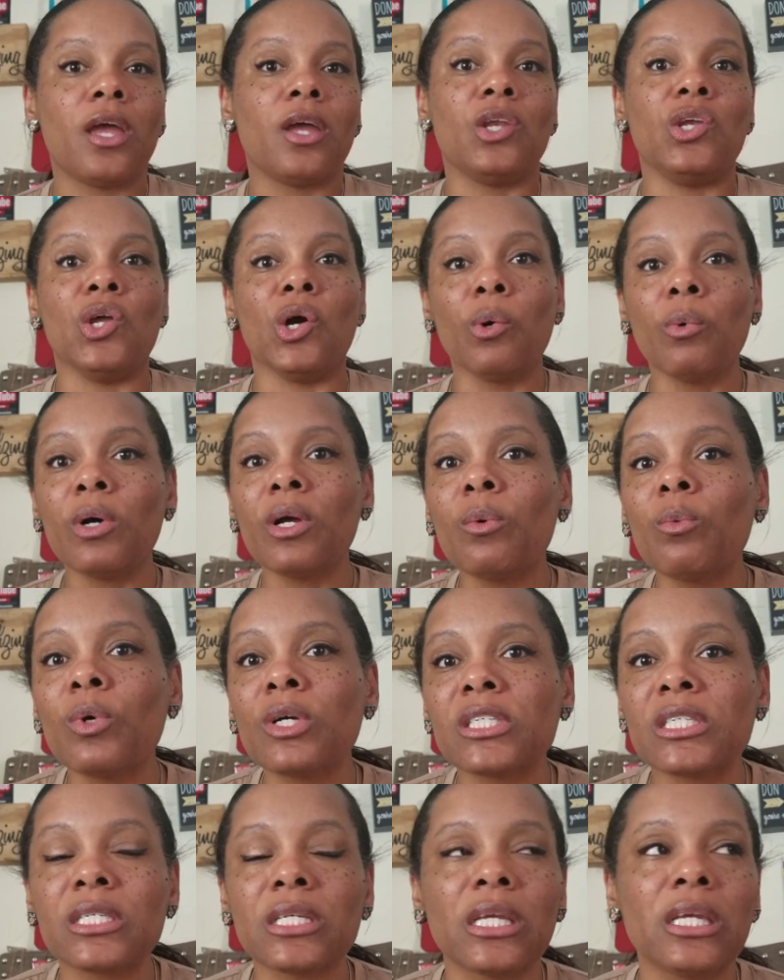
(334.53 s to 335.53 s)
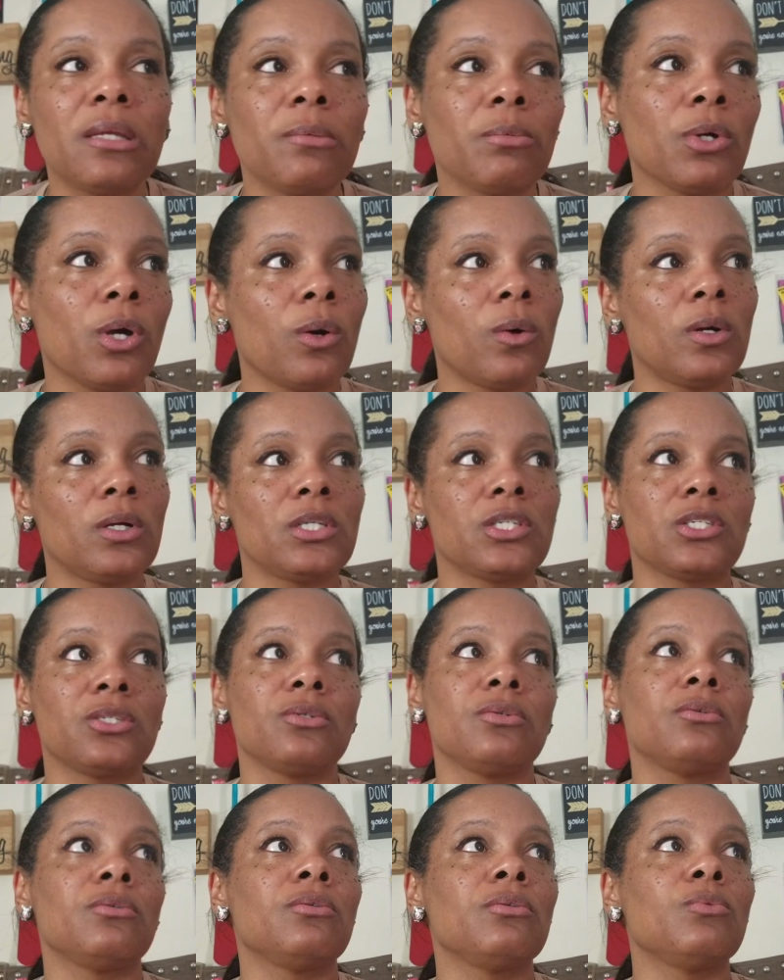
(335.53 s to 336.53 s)
No one wants to keep going
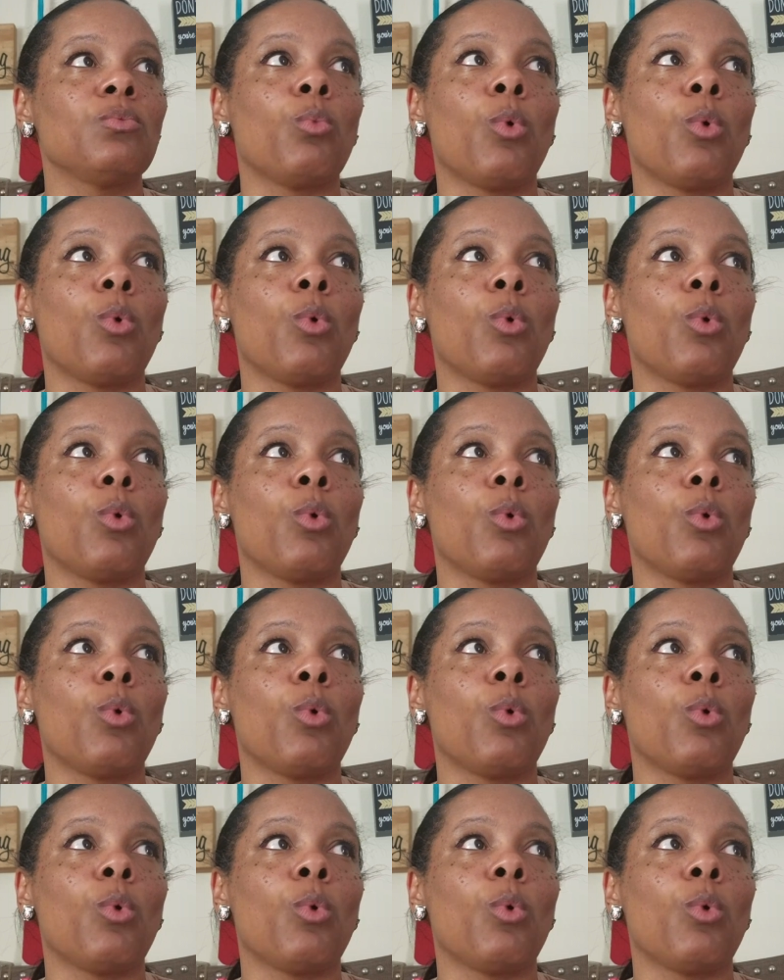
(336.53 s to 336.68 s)
to